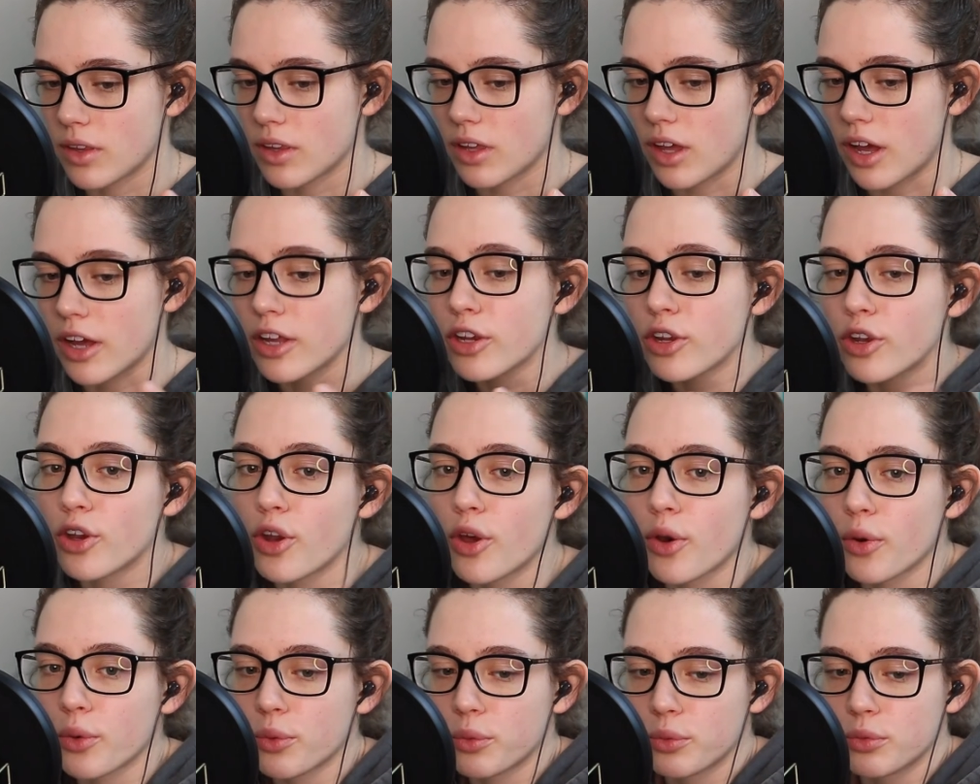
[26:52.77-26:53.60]

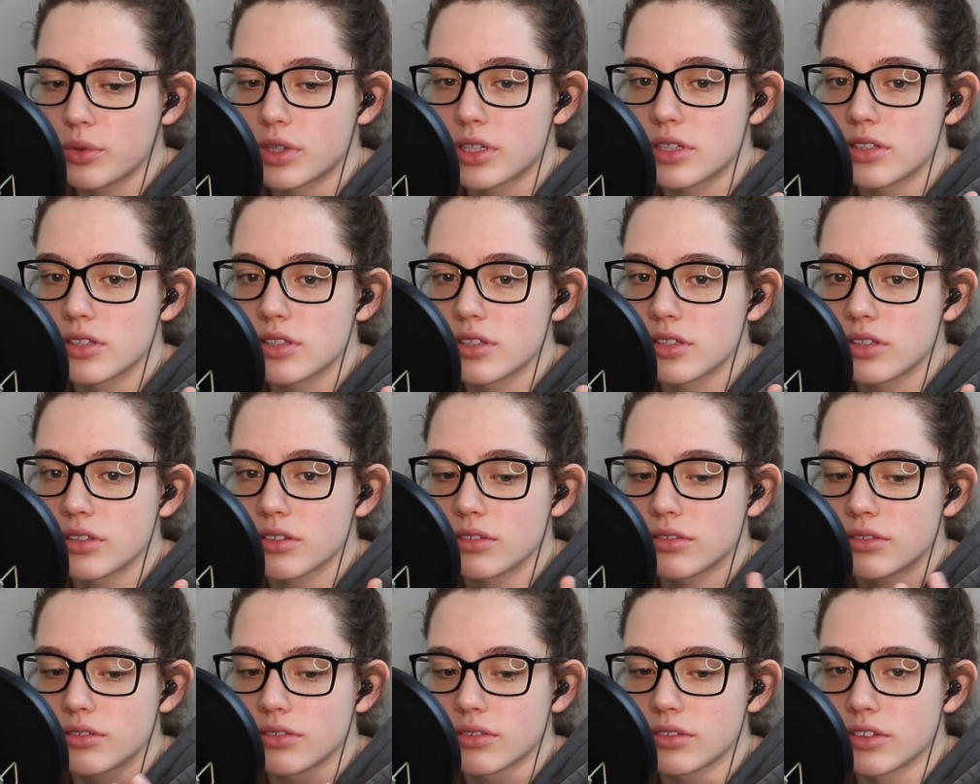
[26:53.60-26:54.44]
unknown
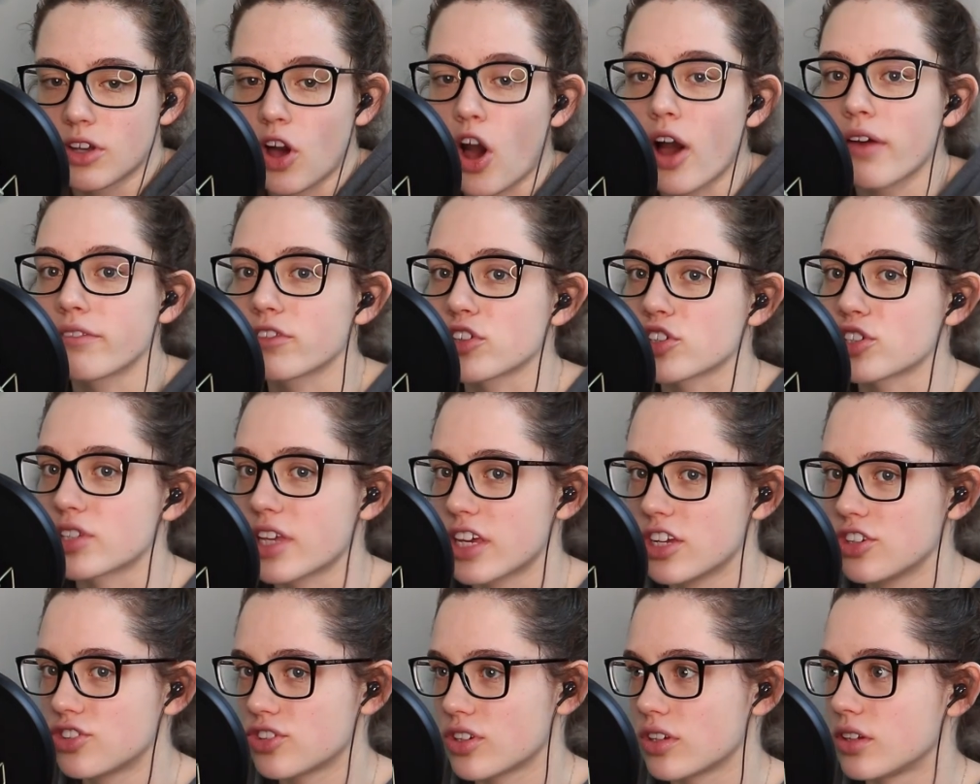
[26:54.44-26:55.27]

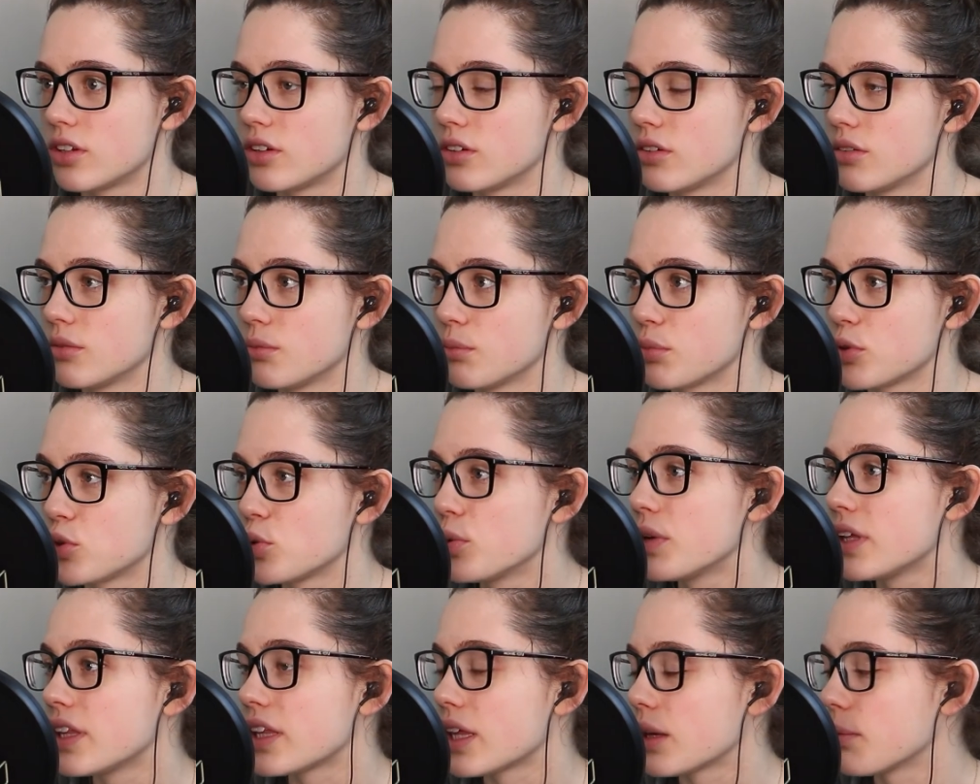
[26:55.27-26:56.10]
conversation
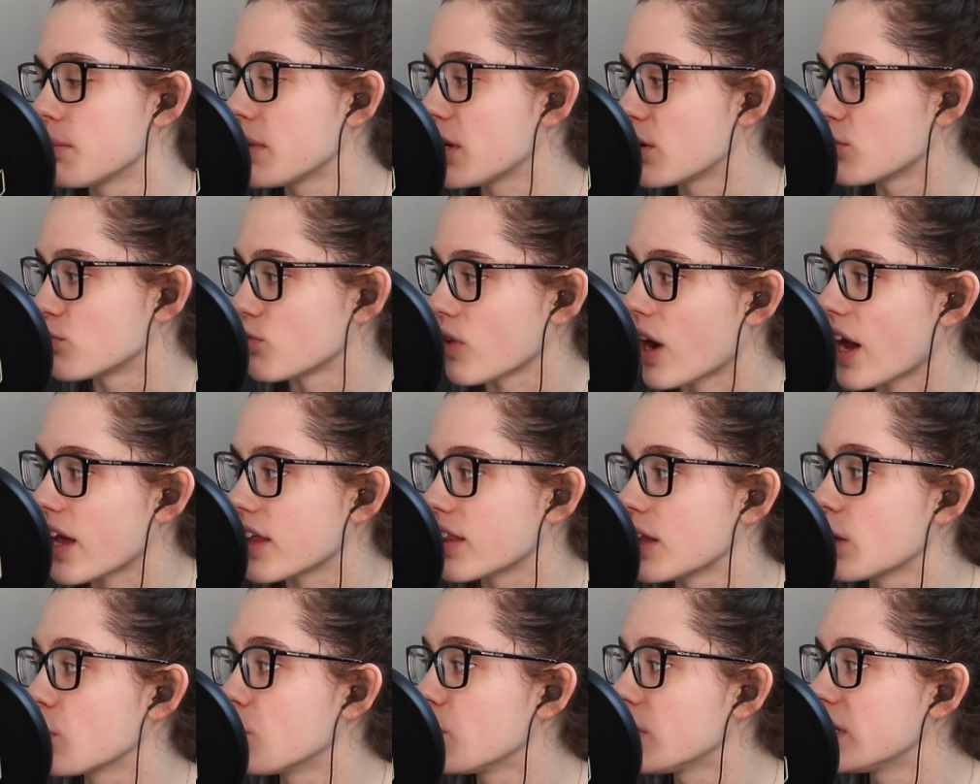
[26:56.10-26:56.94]
between like me and Ryan,
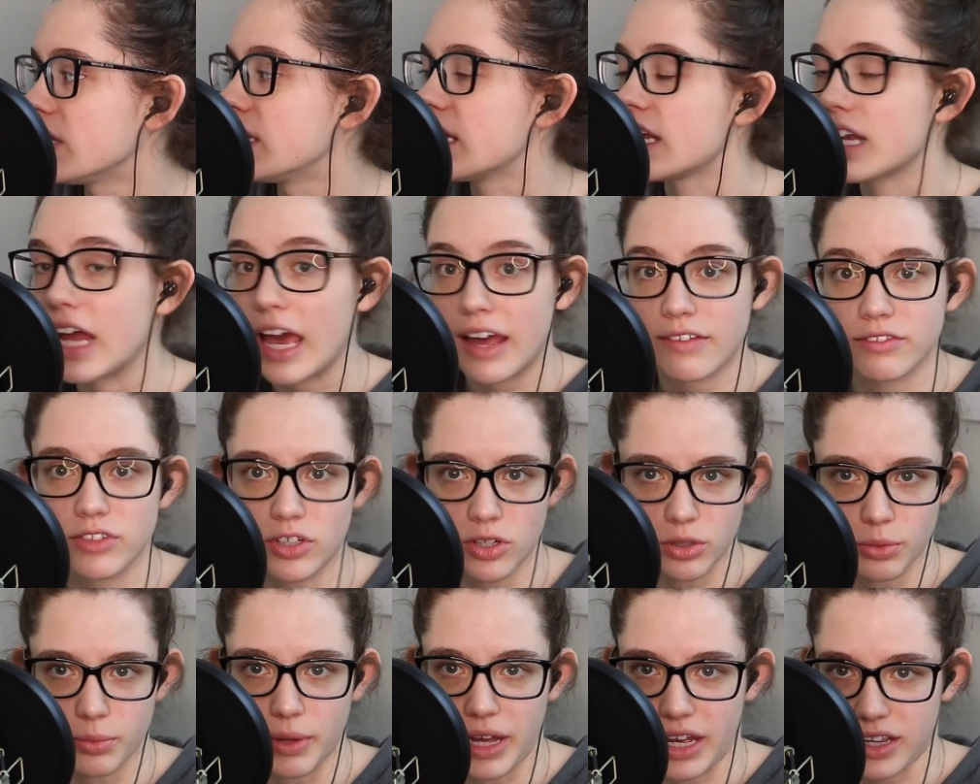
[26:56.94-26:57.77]
like we did have to
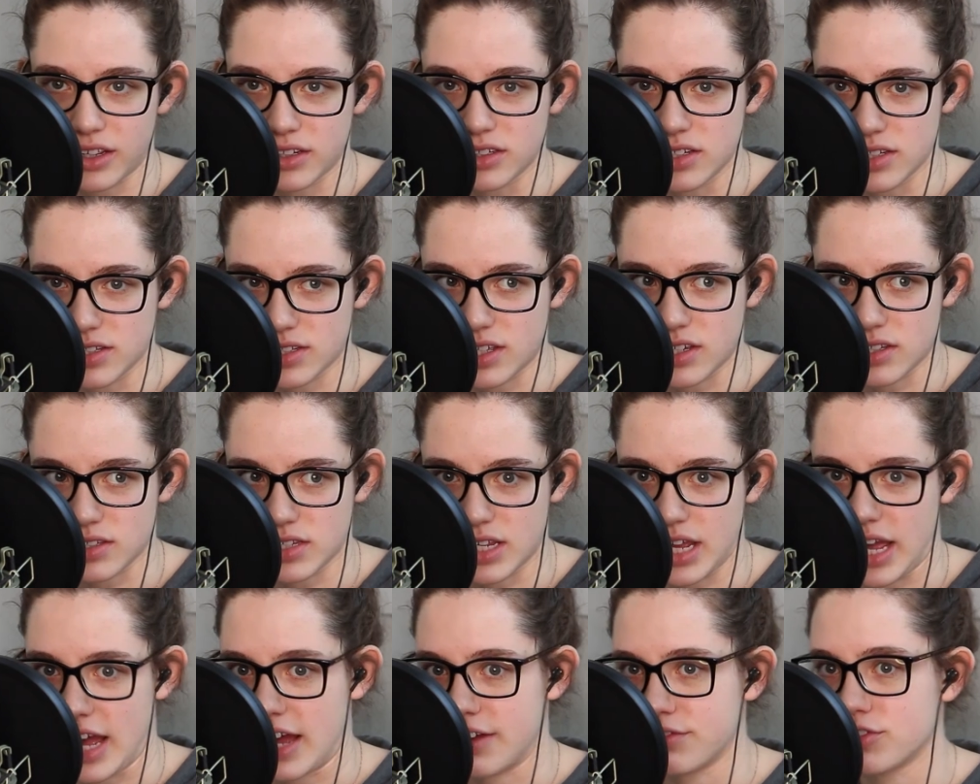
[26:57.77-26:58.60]
go back and discuss
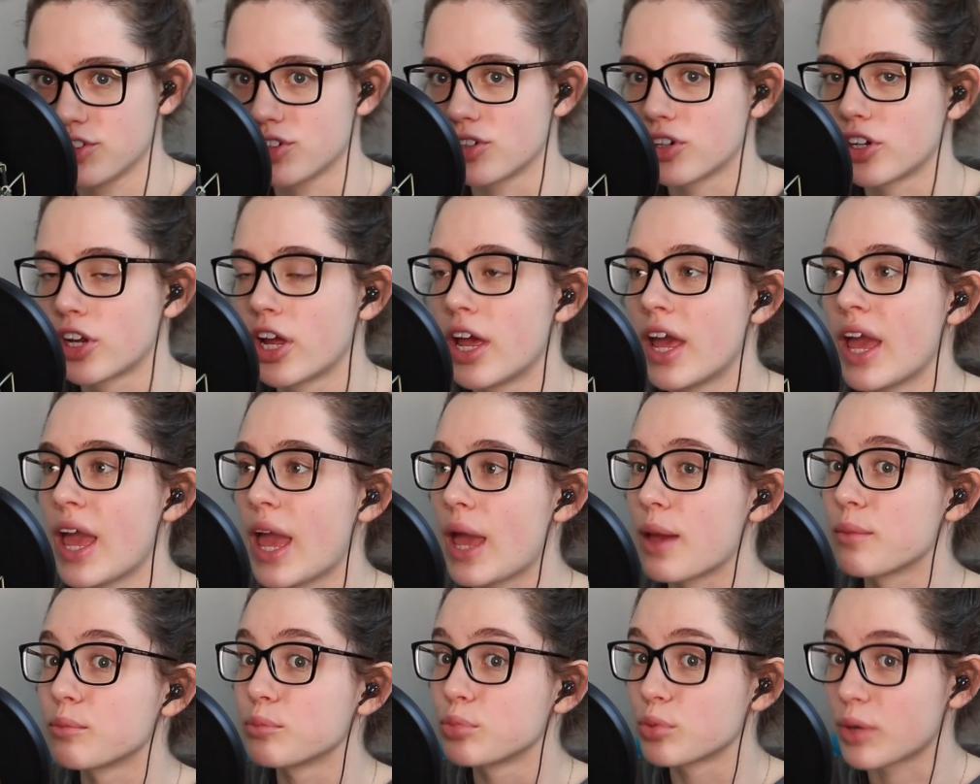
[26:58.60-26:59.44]
it after
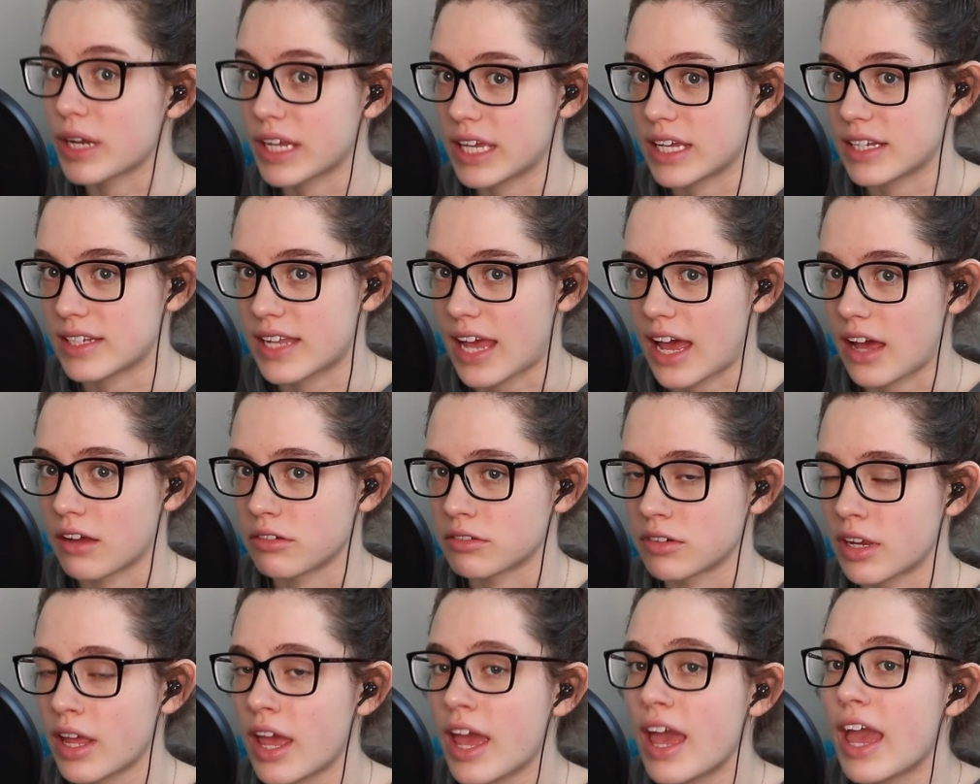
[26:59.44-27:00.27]
and break it
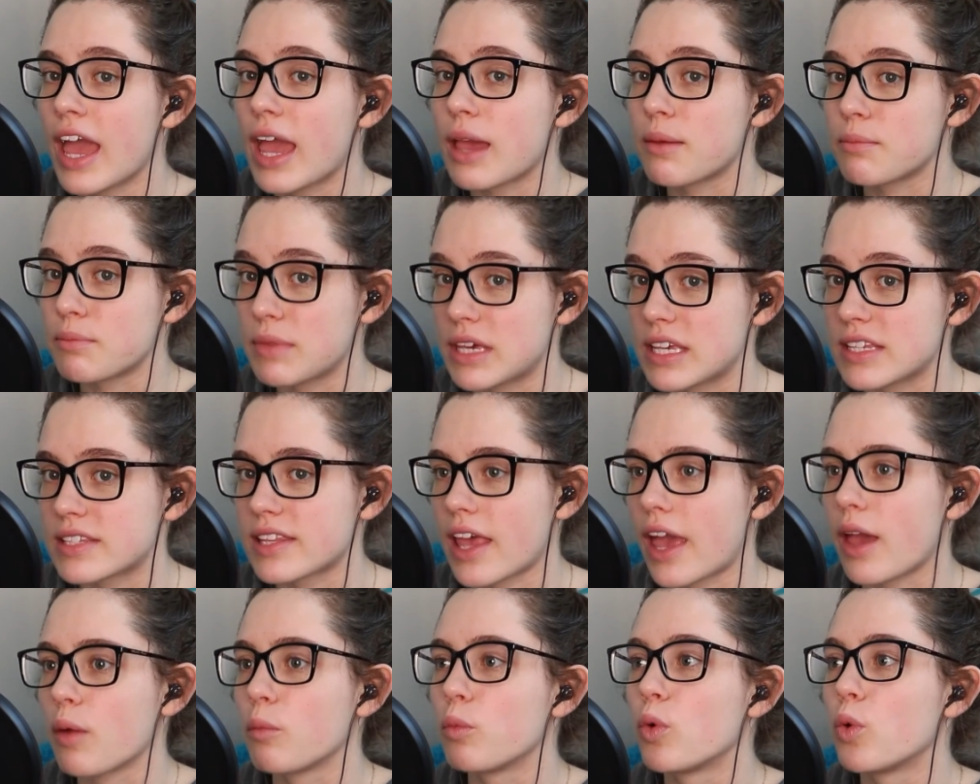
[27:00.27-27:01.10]
down, and me
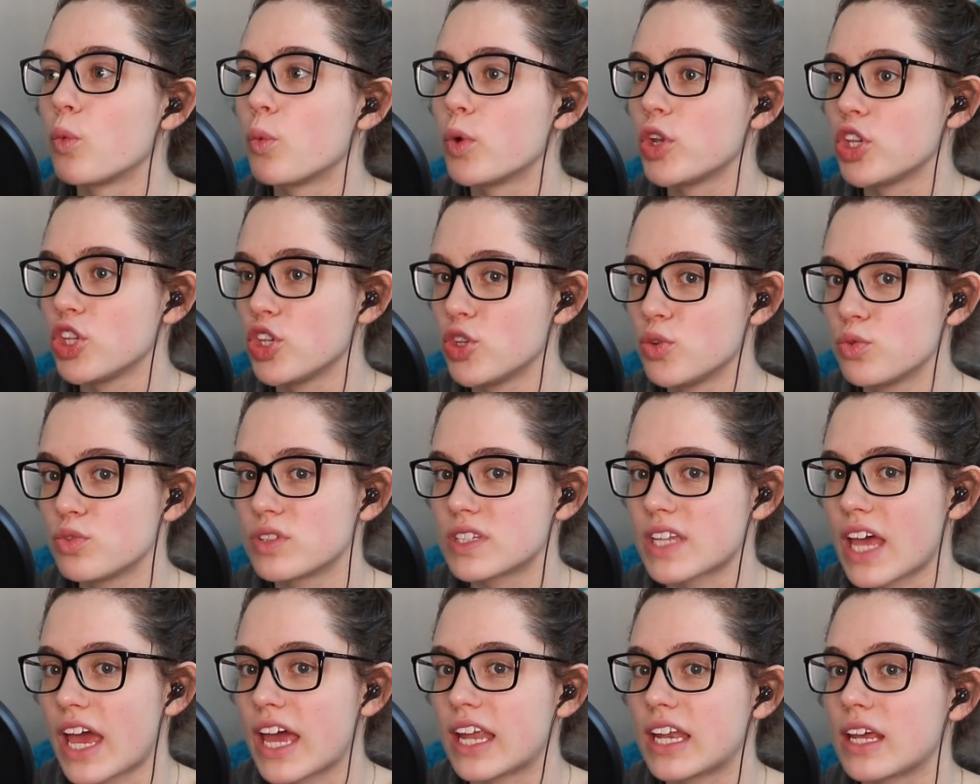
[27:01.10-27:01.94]
say, well, when you
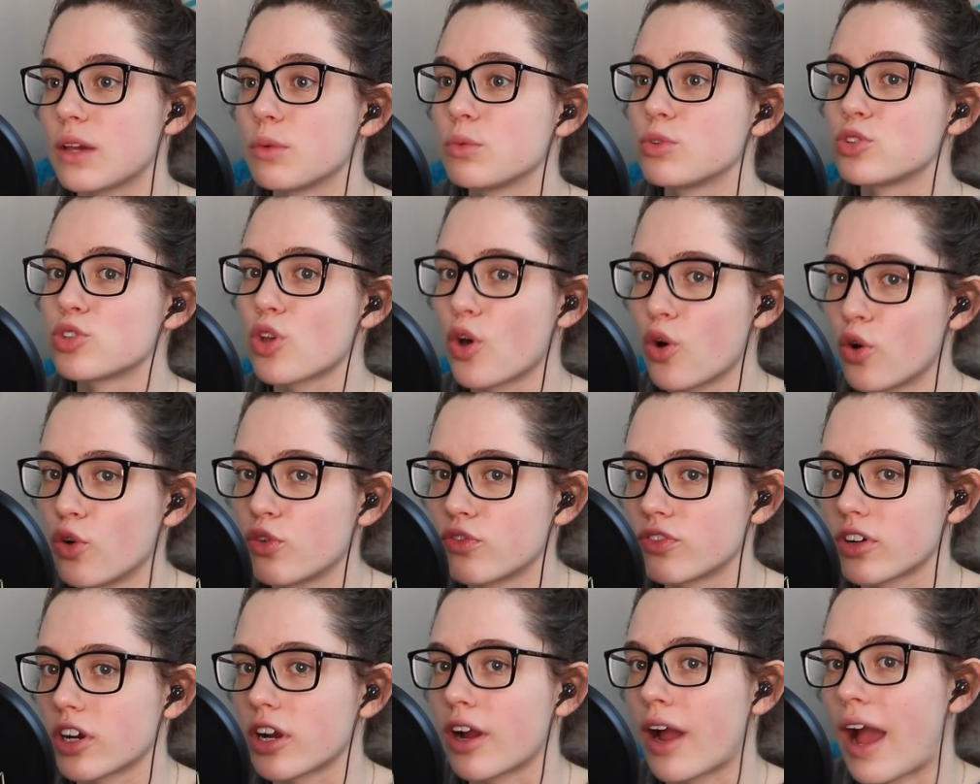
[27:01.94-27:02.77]
said it was
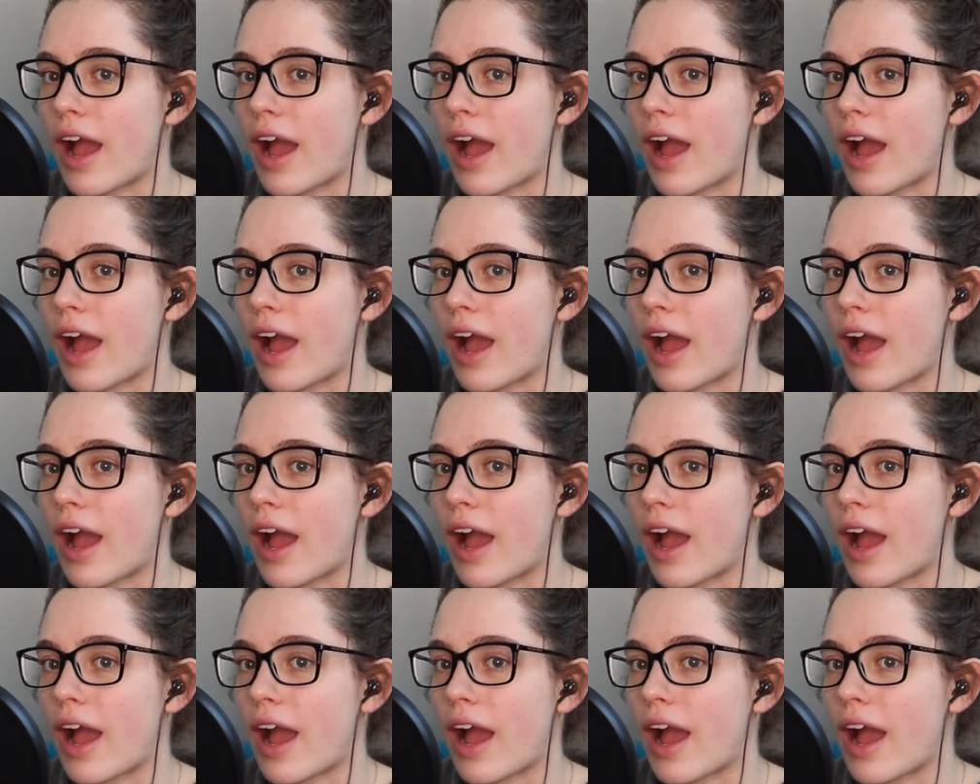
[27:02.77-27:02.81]
over,